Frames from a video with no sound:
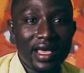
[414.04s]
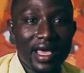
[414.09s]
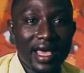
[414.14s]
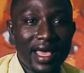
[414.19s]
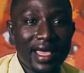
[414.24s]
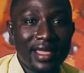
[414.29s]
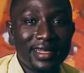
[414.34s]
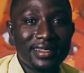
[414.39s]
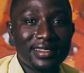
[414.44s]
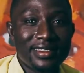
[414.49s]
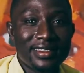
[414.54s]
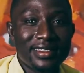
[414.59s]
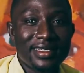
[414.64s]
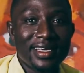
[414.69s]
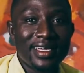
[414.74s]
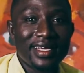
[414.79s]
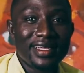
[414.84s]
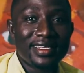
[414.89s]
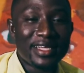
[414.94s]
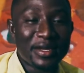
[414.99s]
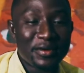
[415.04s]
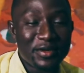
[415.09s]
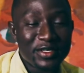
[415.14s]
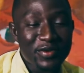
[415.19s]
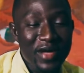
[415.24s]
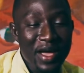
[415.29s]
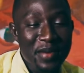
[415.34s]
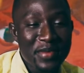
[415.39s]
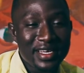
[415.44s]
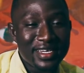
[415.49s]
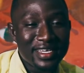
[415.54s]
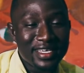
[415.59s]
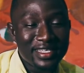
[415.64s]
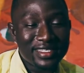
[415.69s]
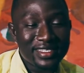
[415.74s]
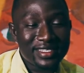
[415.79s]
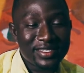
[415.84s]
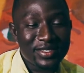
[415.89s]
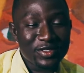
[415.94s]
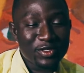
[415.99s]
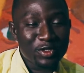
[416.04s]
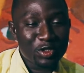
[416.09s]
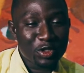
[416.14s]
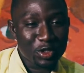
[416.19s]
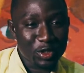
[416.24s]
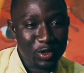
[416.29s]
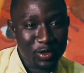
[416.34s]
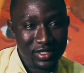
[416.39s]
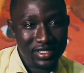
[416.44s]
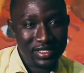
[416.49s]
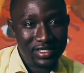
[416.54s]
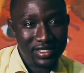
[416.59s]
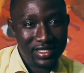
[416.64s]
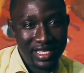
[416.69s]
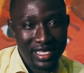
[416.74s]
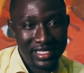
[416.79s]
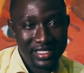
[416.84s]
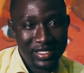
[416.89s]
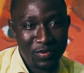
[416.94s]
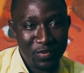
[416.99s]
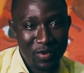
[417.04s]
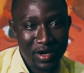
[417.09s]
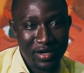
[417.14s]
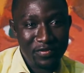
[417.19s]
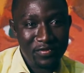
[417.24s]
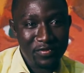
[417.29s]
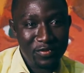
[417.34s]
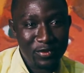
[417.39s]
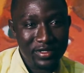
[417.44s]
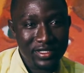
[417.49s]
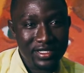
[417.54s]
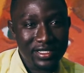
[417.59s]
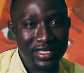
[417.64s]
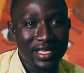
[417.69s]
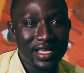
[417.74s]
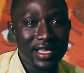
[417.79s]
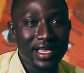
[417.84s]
And the reason why I made it short, that's the 1 foot,